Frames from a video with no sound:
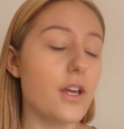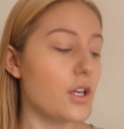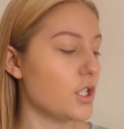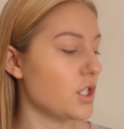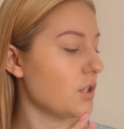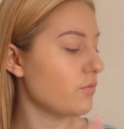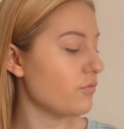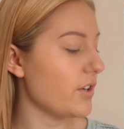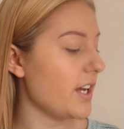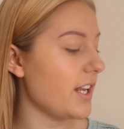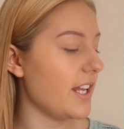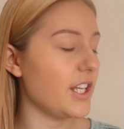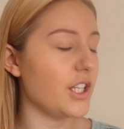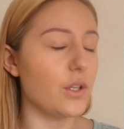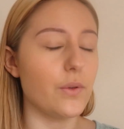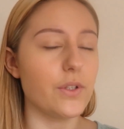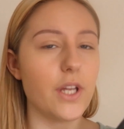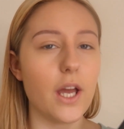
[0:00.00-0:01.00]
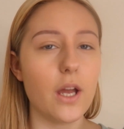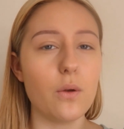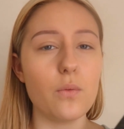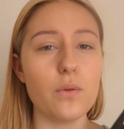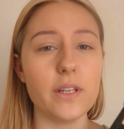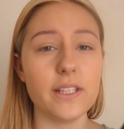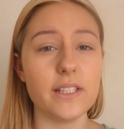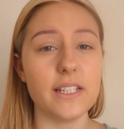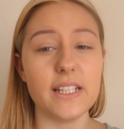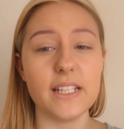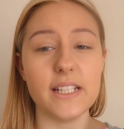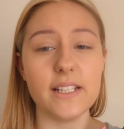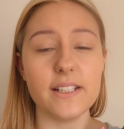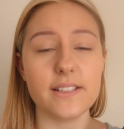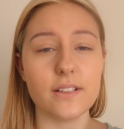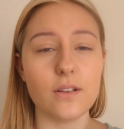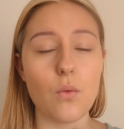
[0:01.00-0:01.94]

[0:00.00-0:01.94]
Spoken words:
So really you'd only need